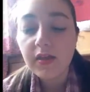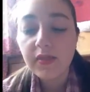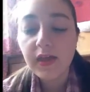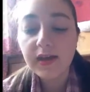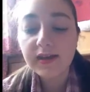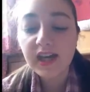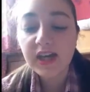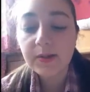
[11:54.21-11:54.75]

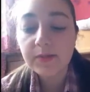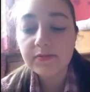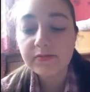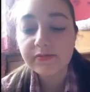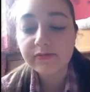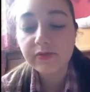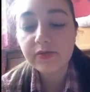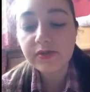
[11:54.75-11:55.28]
That came up
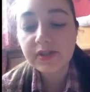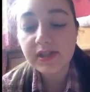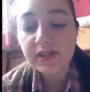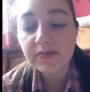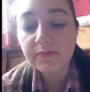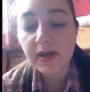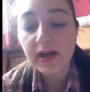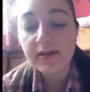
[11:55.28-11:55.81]
to
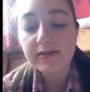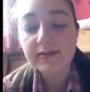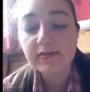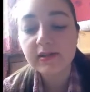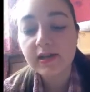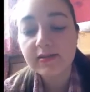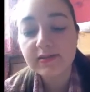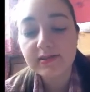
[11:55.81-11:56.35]

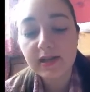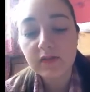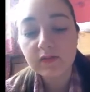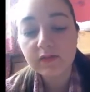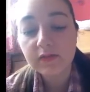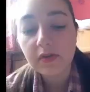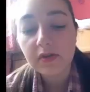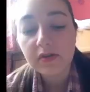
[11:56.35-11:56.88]
£14.97.
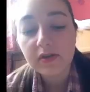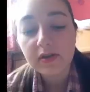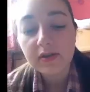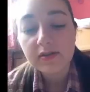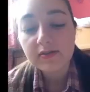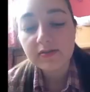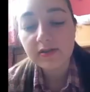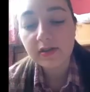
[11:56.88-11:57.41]

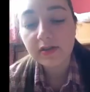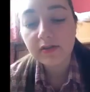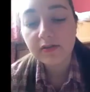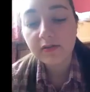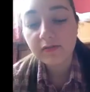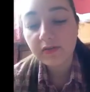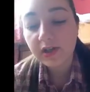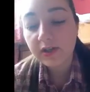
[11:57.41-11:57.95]
So
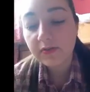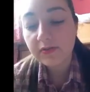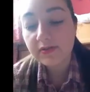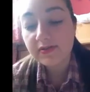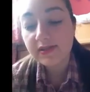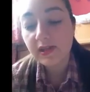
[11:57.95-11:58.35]
the ring was